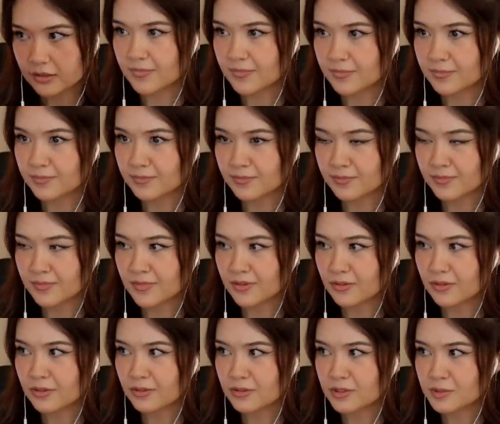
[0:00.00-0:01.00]
Mm, look
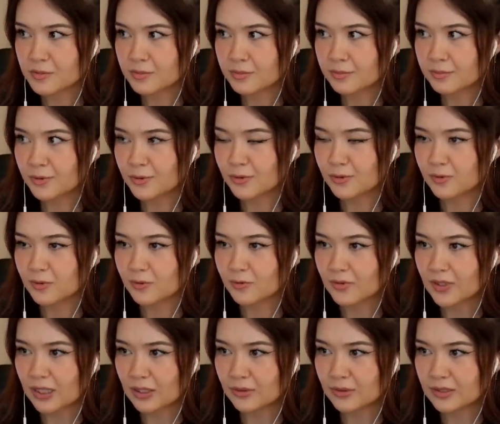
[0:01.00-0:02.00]
at those beautiful
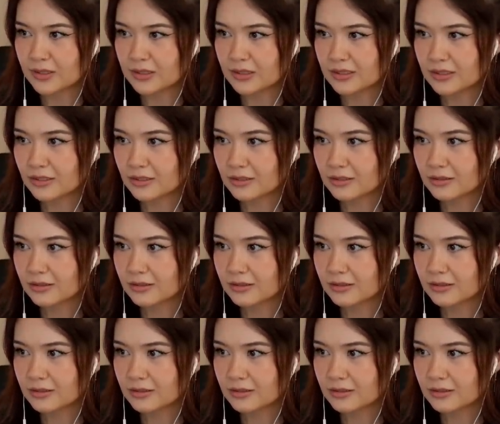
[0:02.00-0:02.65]
flowers.